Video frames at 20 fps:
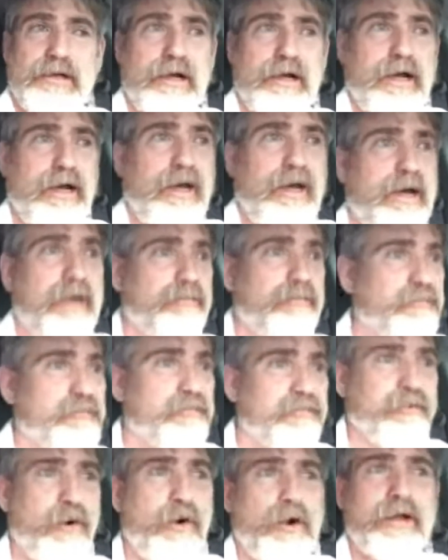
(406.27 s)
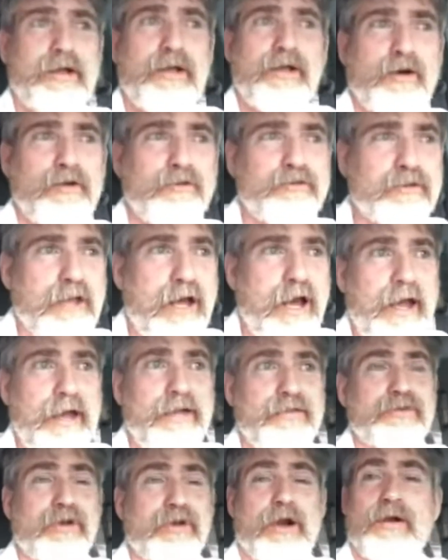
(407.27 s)
uh, Florida
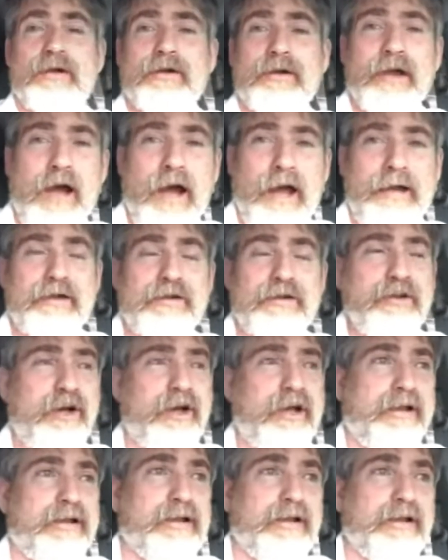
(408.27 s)
coastlines are not good.